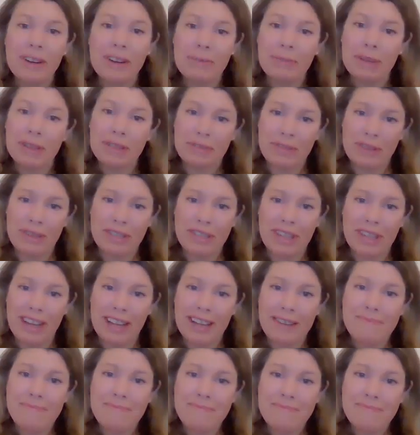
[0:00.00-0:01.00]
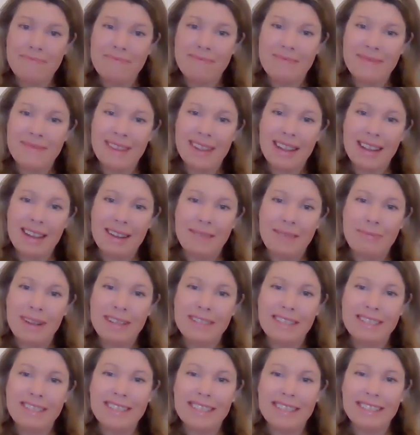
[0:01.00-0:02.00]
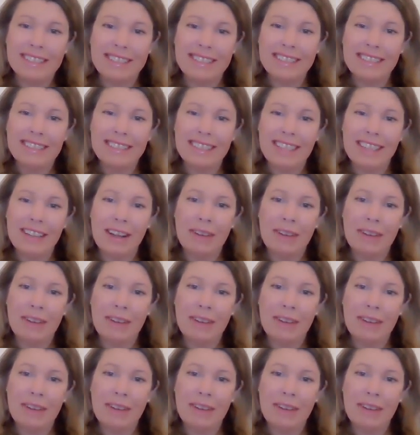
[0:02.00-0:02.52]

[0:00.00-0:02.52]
very much for your time, Brendan Dillon,